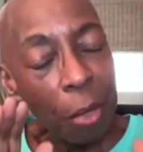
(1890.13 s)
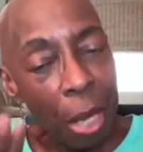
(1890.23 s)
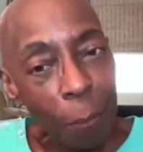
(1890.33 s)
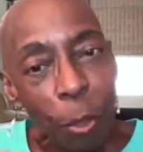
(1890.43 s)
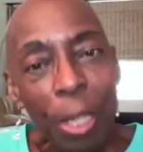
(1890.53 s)

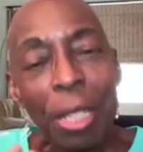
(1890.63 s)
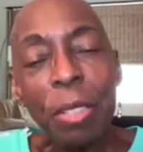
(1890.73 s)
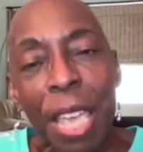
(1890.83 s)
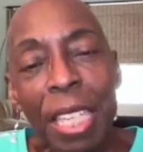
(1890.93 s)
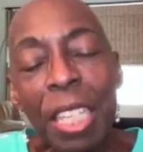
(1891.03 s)
I'm going to
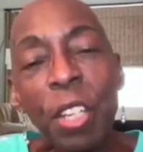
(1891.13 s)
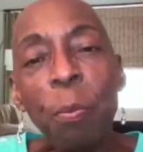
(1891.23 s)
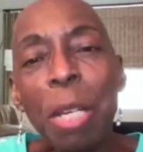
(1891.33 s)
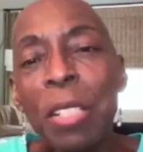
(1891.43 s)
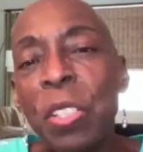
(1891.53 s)
take care
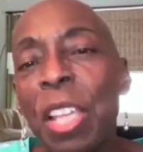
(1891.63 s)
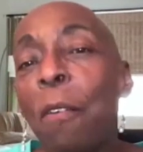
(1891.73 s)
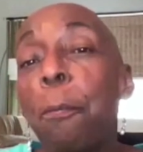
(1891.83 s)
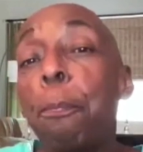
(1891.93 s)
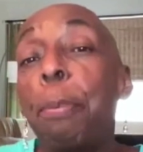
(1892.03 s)
of
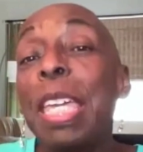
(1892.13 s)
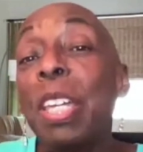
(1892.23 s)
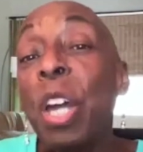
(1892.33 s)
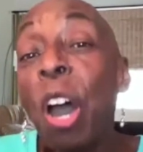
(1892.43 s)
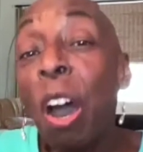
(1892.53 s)
myself
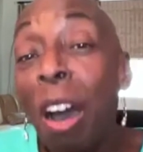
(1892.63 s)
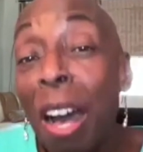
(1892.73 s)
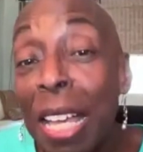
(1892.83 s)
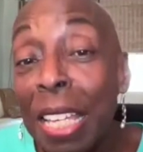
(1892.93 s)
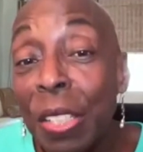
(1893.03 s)

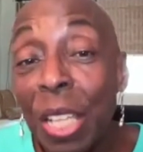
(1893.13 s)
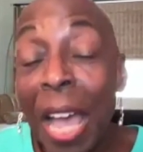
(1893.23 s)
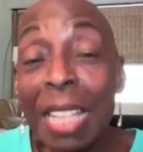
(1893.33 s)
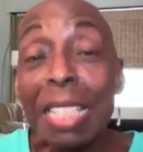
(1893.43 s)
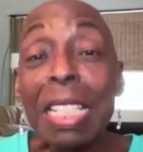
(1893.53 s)
because
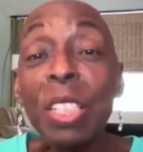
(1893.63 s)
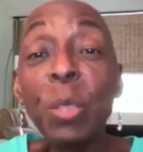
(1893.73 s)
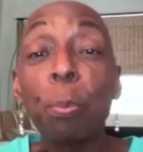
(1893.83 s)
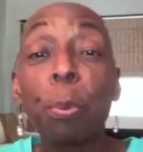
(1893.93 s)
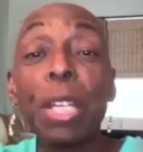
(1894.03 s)
I need
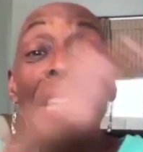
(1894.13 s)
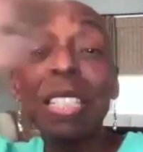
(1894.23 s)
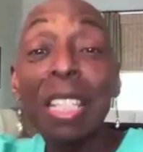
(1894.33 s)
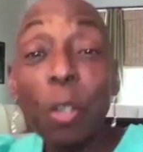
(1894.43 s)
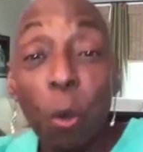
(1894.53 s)
to breathe
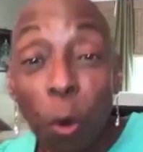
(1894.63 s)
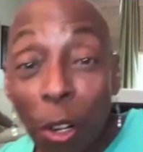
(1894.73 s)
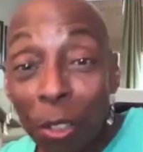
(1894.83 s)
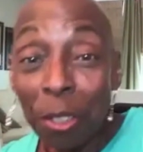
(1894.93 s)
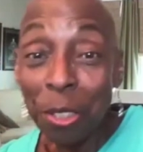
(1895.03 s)
in
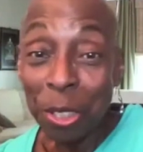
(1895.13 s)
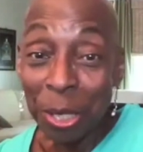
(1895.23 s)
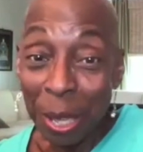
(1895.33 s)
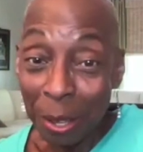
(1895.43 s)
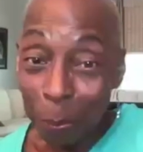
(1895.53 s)
order
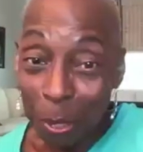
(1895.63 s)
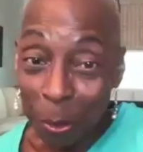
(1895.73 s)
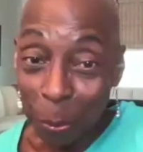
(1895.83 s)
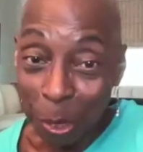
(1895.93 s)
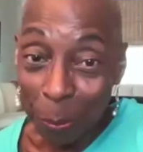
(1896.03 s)
to help
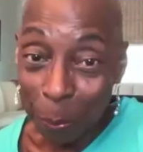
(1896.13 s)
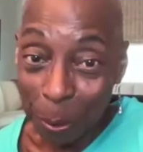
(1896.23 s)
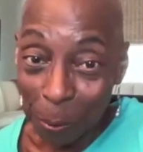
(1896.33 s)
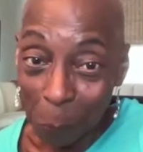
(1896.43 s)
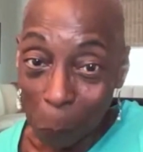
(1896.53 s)
other
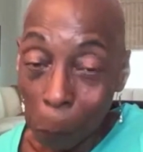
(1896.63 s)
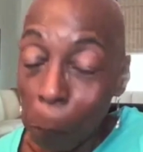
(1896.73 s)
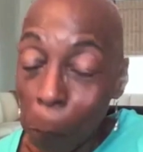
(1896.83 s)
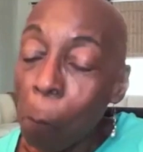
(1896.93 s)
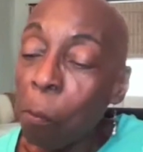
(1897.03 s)
people.
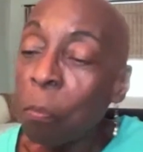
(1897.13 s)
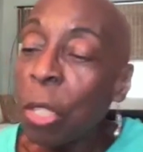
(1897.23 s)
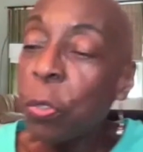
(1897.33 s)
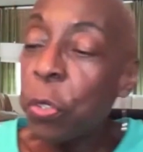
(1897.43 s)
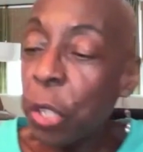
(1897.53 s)

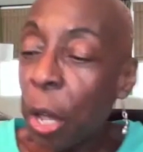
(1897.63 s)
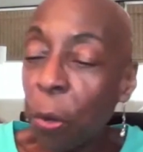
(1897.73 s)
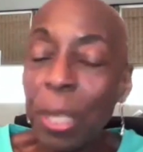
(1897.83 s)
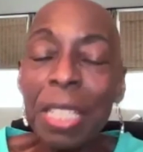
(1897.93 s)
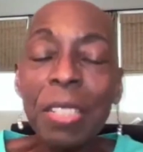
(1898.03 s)

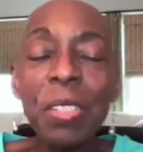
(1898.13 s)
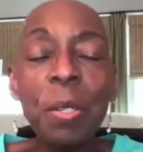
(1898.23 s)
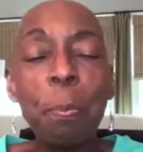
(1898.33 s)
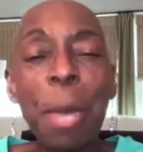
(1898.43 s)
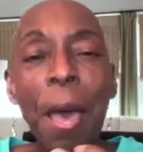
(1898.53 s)
So it's
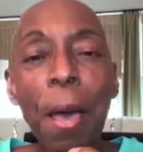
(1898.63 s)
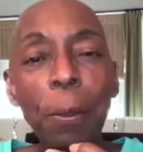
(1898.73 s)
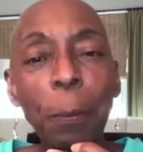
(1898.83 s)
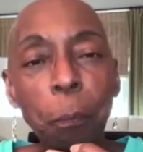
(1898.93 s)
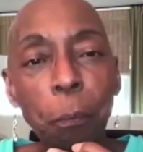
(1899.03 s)

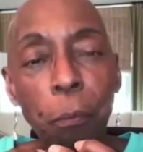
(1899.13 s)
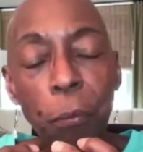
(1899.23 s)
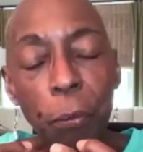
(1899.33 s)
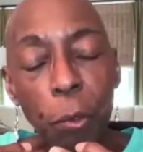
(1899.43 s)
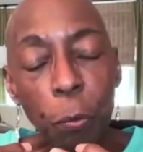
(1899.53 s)
about
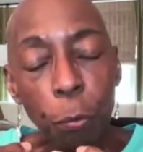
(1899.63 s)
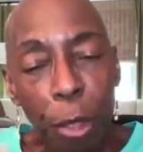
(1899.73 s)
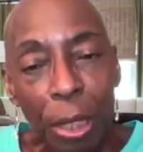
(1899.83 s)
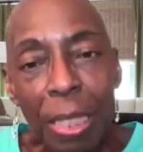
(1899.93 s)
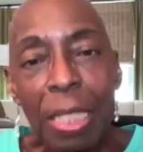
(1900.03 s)

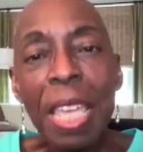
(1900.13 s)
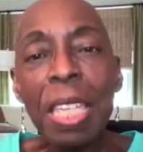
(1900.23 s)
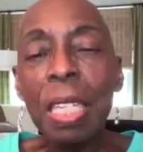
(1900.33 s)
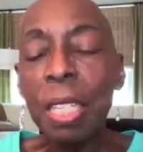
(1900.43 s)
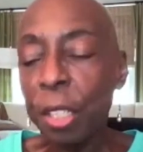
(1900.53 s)
really
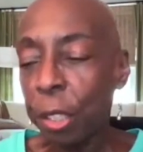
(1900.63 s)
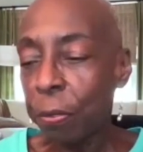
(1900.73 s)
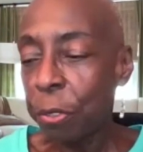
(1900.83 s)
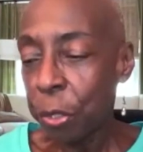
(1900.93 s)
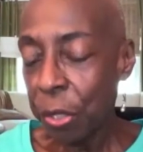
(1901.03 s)
taking care of
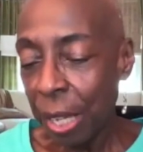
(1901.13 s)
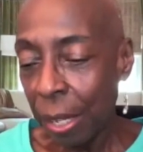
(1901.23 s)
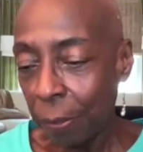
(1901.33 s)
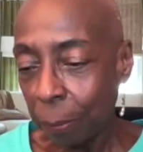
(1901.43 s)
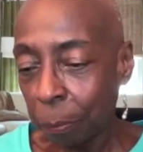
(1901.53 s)
yourself.